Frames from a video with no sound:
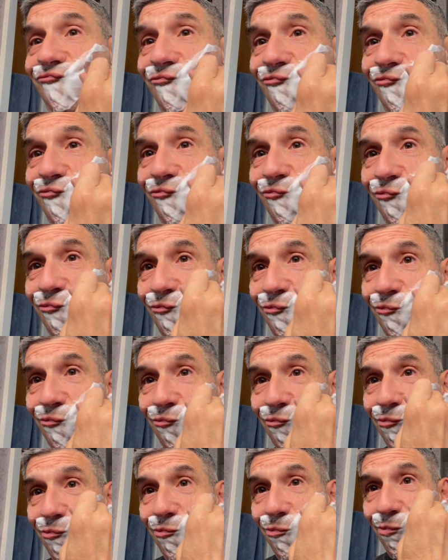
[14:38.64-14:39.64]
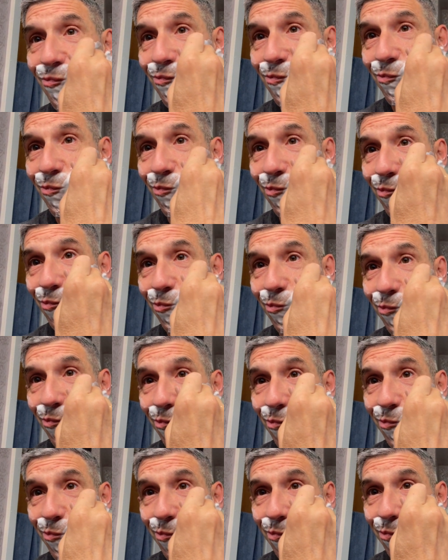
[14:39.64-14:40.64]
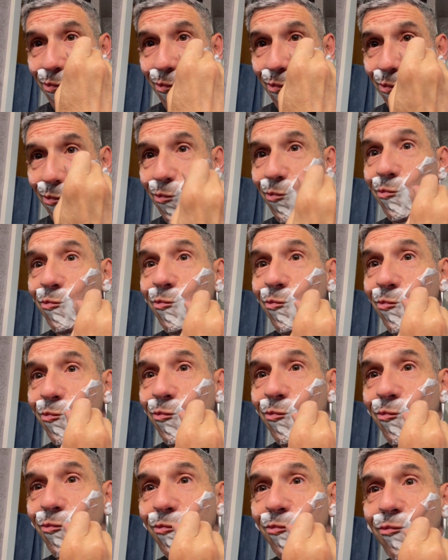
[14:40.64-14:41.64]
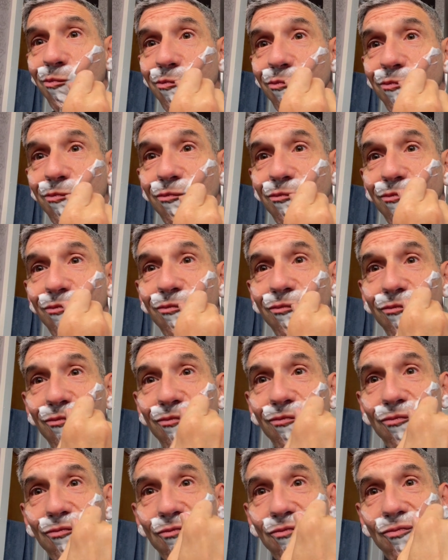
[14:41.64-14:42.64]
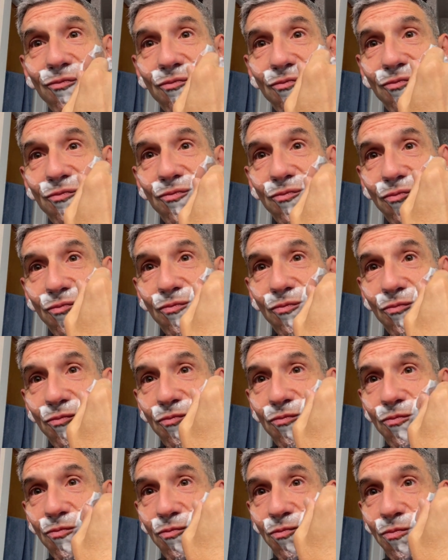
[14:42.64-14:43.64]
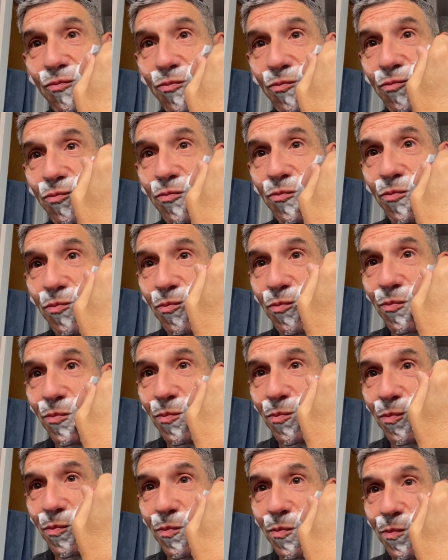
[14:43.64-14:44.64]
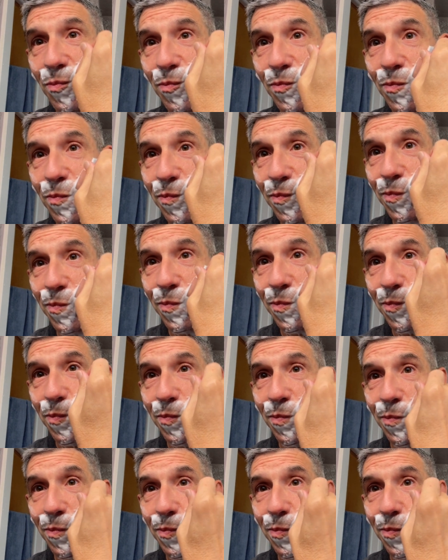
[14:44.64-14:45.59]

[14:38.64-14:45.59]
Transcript: No one is speaking in this clip.